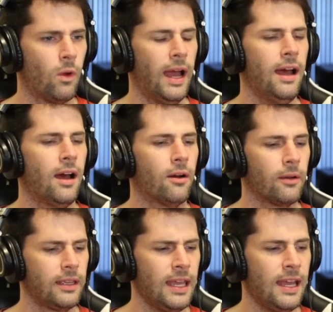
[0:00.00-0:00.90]

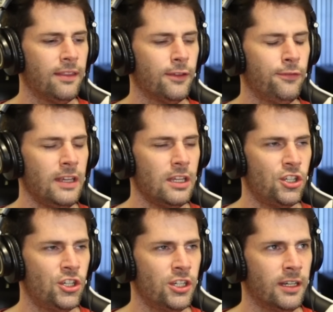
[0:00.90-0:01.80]
Wow. Yeah, the
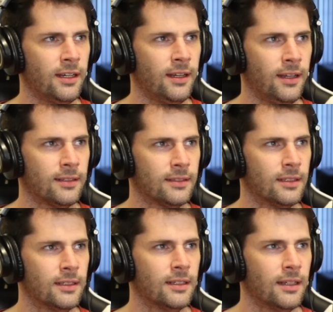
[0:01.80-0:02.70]
fish, uh,
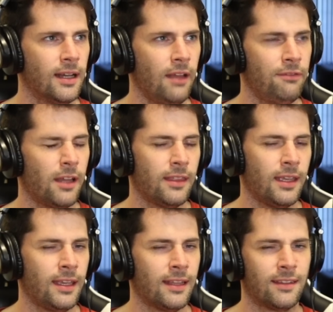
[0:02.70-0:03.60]
I've
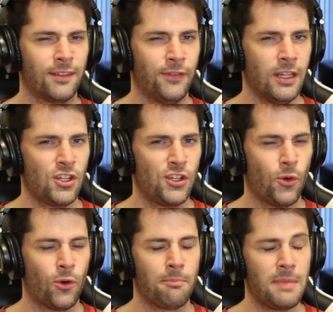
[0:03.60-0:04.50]
nothing against fish
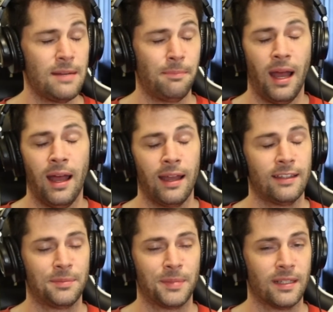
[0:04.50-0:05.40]
or meat
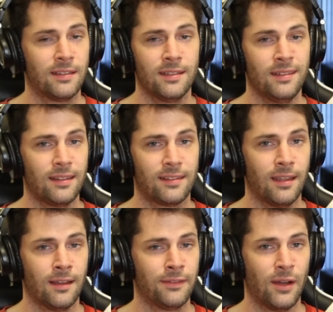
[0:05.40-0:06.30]
pies, but it's just not
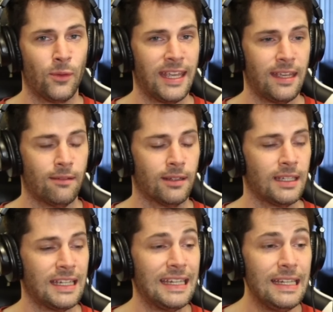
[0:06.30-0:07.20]
stuff that we
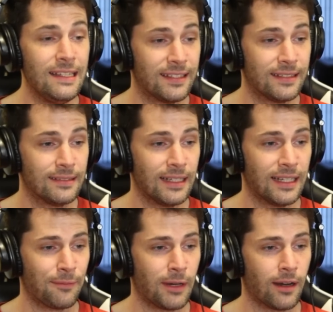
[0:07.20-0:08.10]
really eat
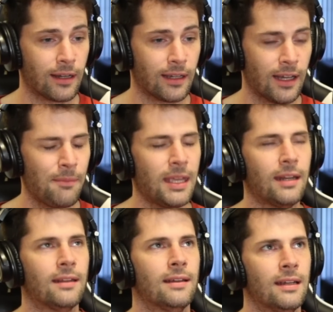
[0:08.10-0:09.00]
in America. I
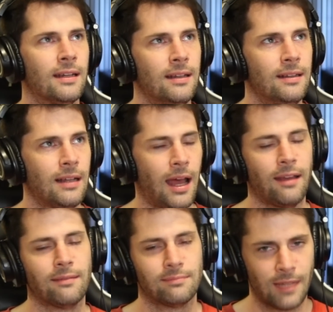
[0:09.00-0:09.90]
mean,
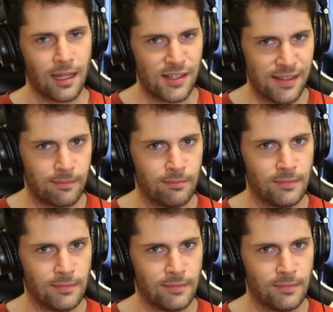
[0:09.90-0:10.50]
I I should